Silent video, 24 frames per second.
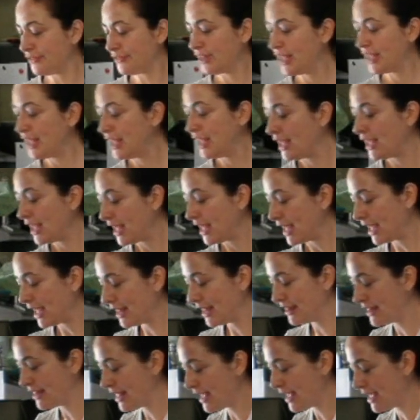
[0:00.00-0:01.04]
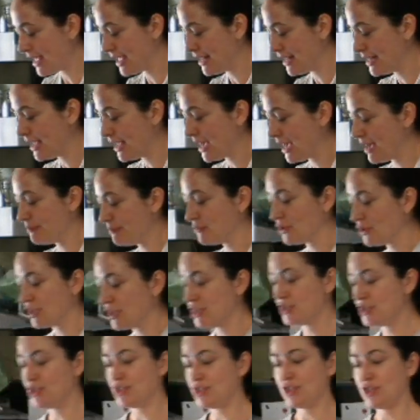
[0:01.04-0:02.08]
And then I'm
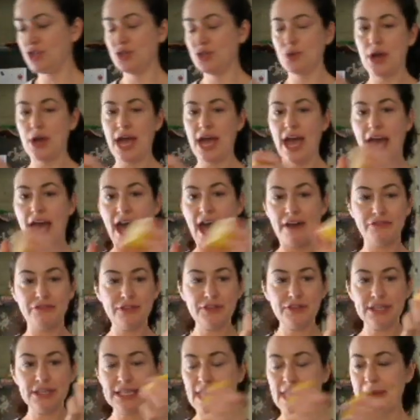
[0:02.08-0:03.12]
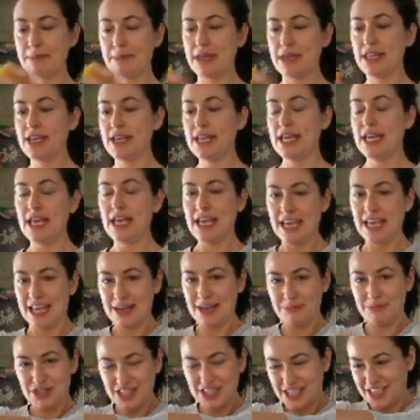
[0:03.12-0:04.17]
going to do a half of a lemon,
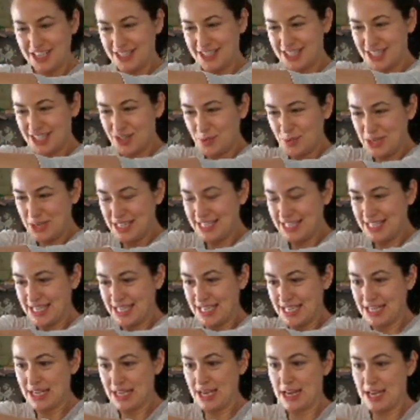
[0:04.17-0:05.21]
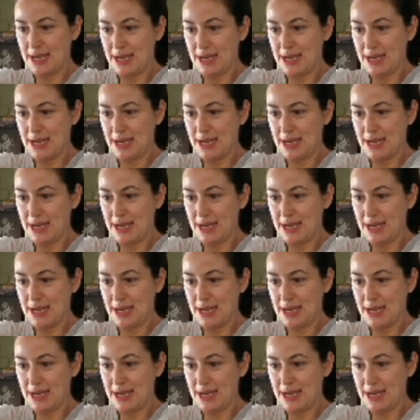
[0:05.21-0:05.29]
and I'm just going to squeeze it.